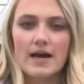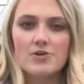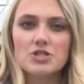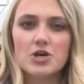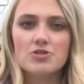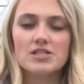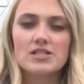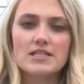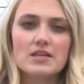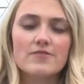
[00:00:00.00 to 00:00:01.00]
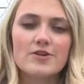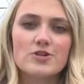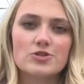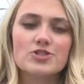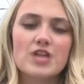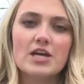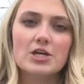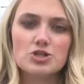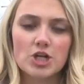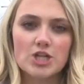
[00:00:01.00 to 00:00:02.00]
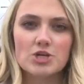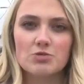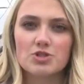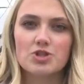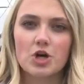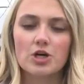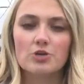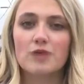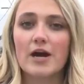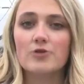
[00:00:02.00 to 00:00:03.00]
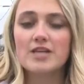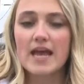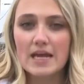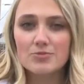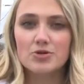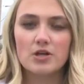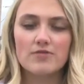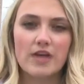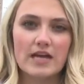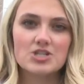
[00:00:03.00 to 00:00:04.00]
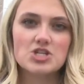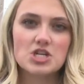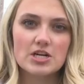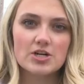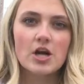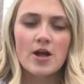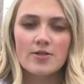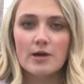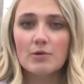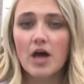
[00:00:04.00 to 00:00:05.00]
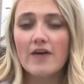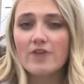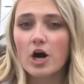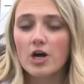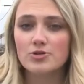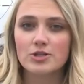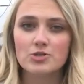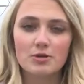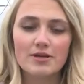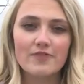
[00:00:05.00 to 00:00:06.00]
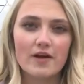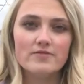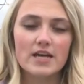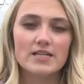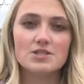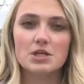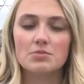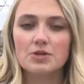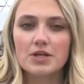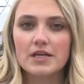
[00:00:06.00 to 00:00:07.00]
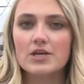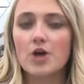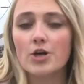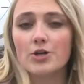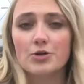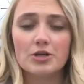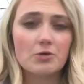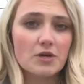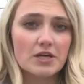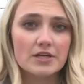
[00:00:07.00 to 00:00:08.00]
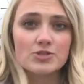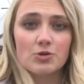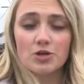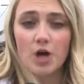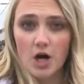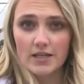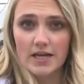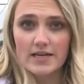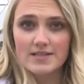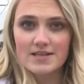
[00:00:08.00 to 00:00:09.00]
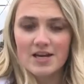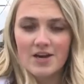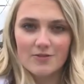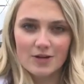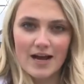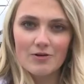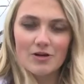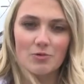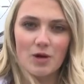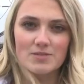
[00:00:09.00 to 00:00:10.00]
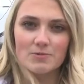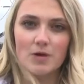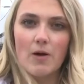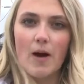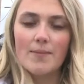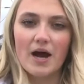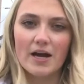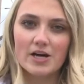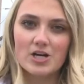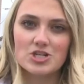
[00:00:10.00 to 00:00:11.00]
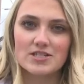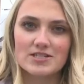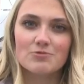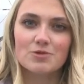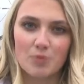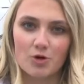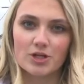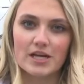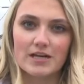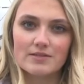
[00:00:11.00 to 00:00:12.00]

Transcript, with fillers: DOTD officials say construction will start around April of next year. They will have 125 days to complete it, not including weekends or holidays. For now, in West Monroe, I'm Maya Hudgens reporting.